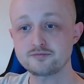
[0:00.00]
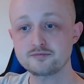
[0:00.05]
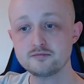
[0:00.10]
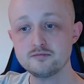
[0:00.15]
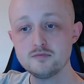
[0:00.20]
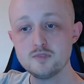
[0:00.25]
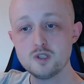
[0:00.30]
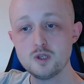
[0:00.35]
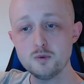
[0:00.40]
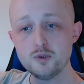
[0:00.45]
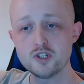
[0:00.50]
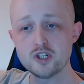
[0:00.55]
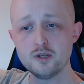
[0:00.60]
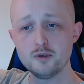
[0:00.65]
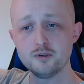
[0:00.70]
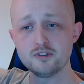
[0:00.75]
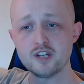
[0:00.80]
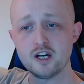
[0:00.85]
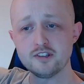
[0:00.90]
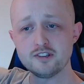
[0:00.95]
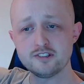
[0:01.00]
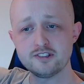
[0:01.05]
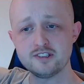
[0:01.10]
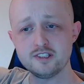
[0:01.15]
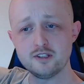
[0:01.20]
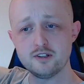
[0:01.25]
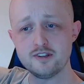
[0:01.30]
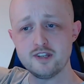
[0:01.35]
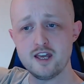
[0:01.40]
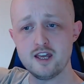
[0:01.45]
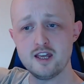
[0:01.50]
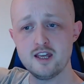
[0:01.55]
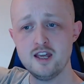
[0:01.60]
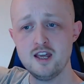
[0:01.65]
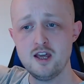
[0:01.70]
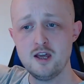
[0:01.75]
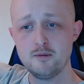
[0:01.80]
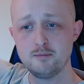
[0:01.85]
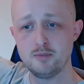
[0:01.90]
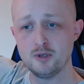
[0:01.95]
which I know is hard to see on there,
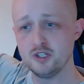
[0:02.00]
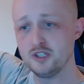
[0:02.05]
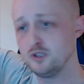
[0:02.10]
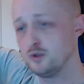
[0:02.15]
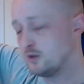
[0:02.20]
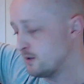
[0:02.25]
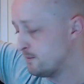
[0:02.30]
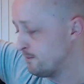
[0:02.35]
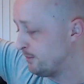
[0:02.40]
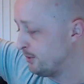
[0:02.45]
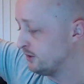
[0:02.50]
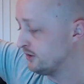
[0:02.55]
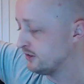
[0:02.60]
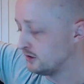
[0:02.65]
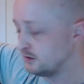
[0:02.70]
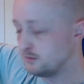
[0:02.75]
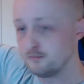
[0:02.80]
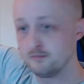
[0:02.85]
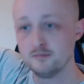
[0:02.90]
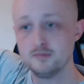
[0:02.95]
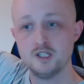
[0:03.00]
but you can put some